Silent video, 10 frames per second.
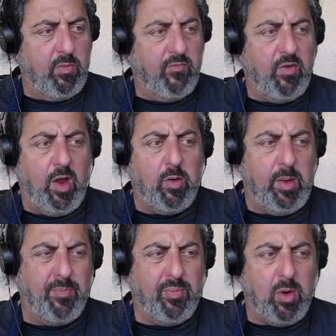very
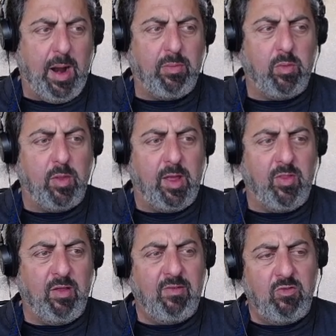probably
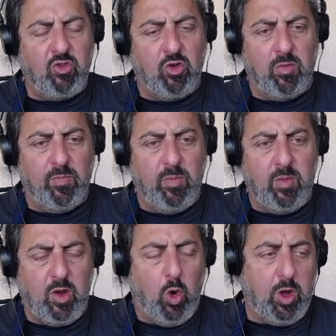this is your,
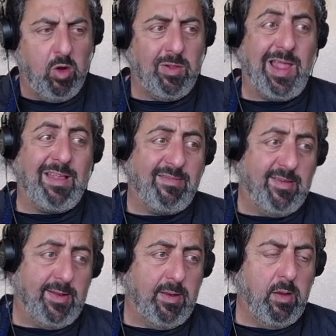you know, your
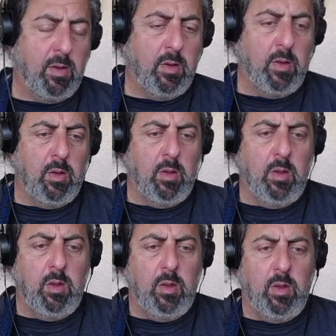lesson
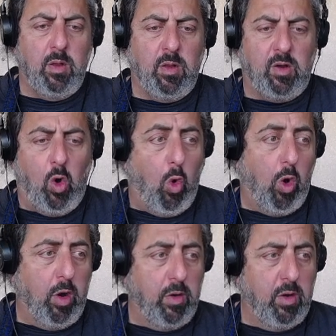
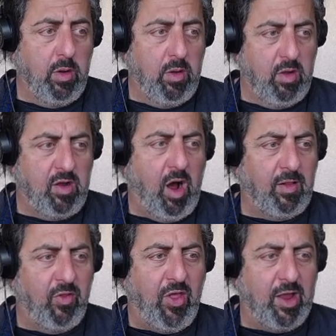chord,
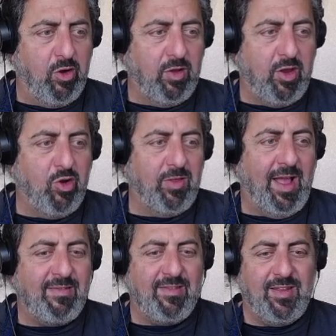call it that, your
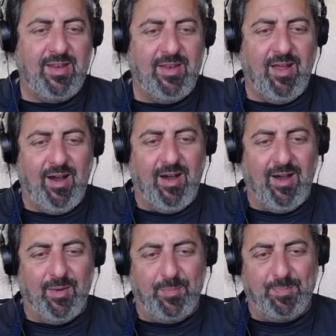lesson
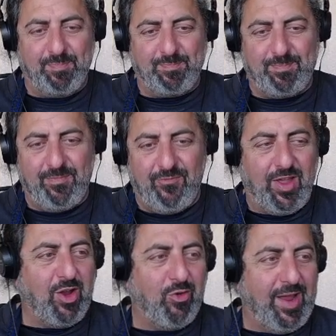
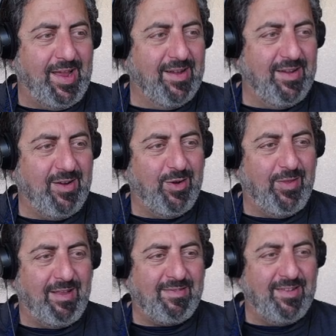fingering or
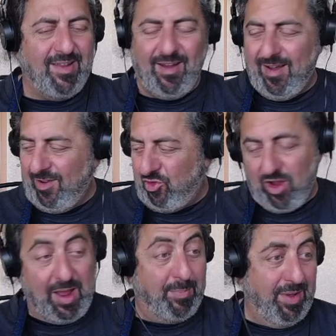lesson
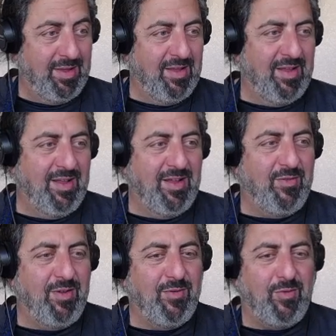shape
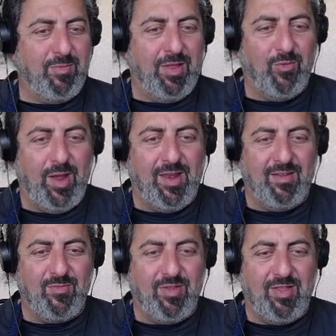would be the way to
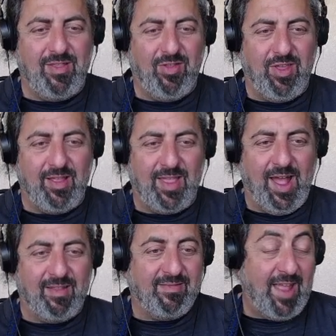think
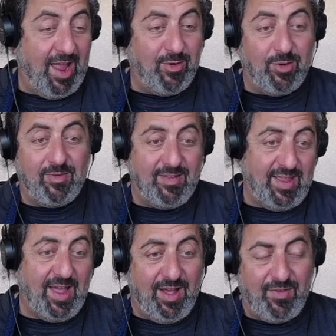that. Standard
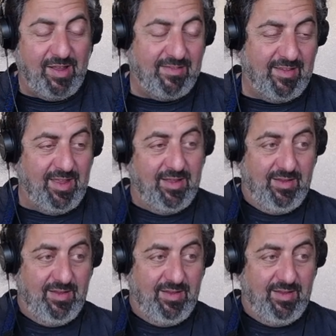D, F, A, C,